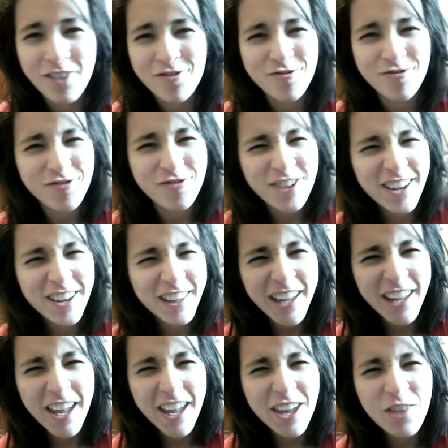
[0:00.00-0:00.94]

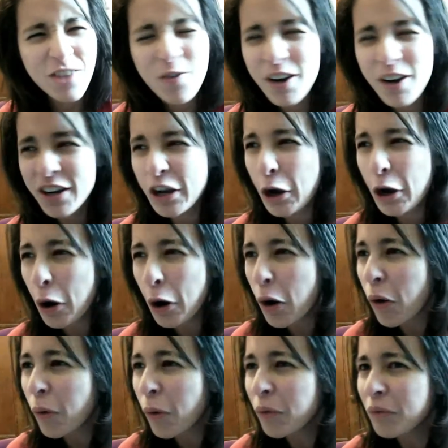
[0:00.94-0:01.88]
really? You would
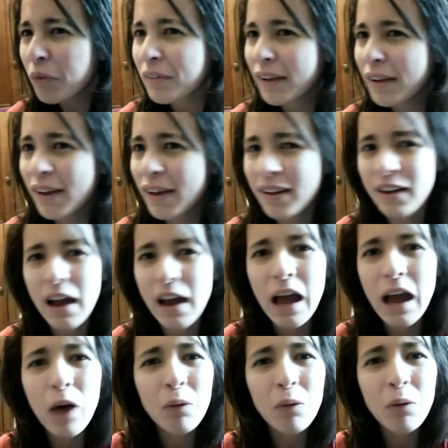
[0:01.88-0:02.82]
go? Like,
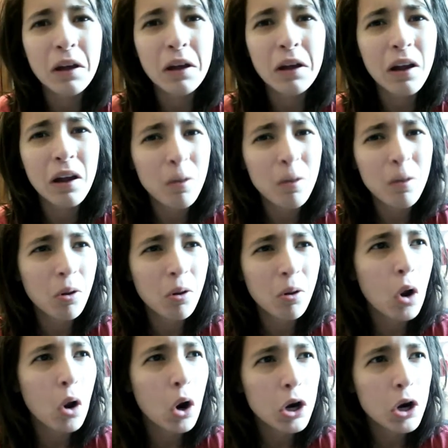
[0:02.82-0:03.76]
how gullible
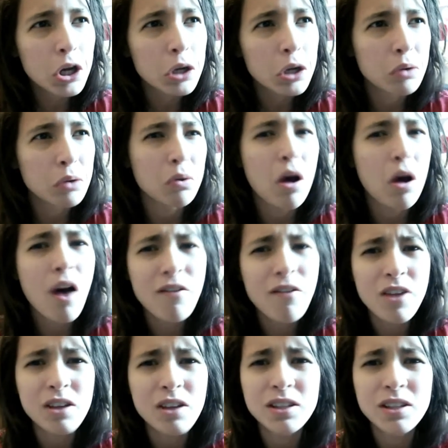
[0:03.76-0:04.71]
are you?
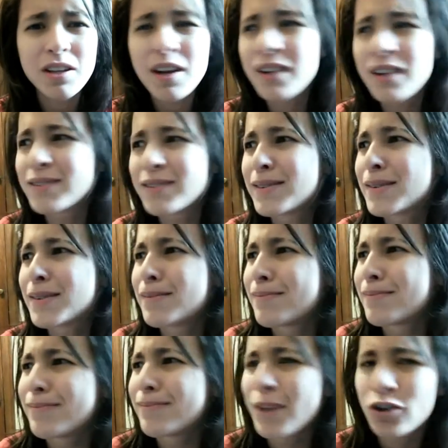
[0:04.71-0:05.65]
Obviously, it's
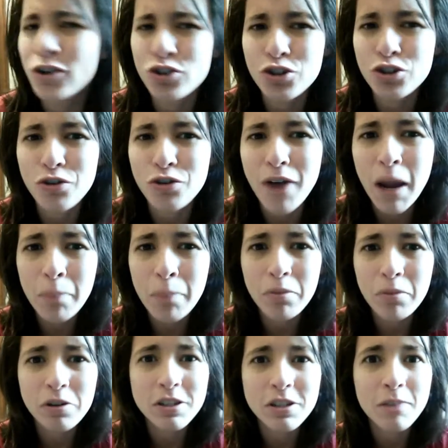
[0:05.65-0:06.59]
a trap
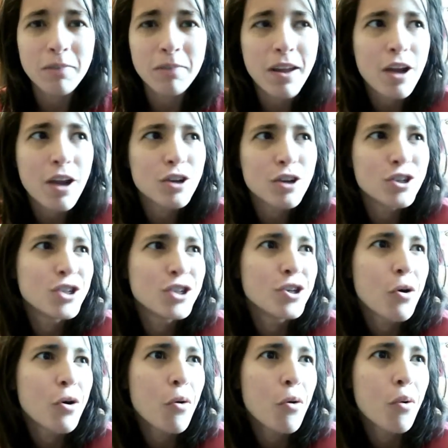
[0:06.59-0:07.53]
or something, a
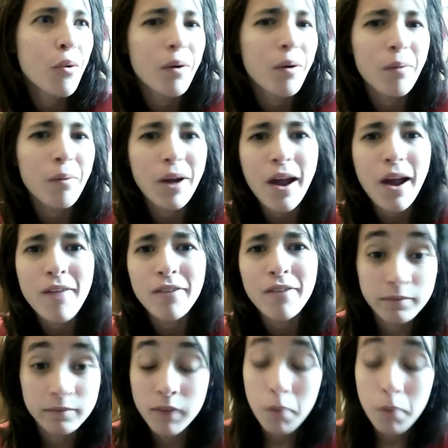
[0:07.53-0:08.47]
joke or
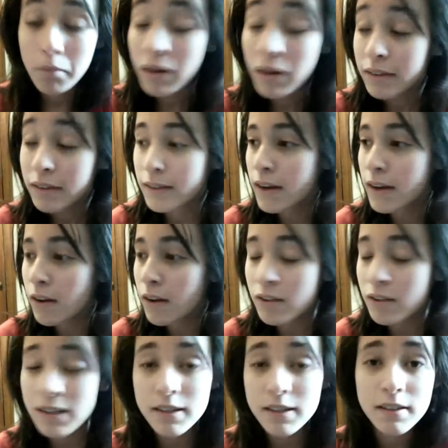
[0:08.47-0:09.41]
whatever. But, you know,
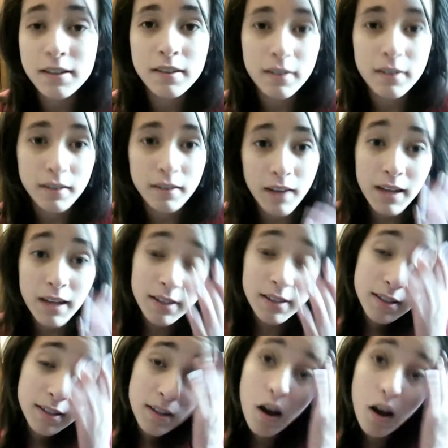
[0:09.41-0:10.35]
this is,
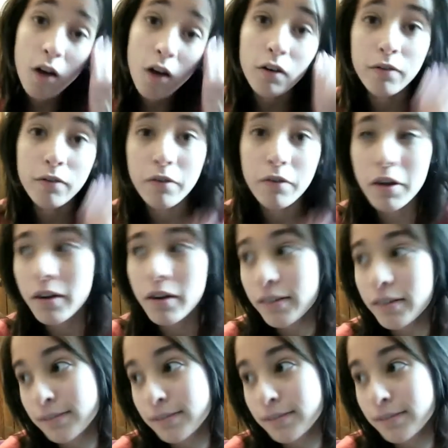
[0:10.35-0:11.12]
that's horror for you.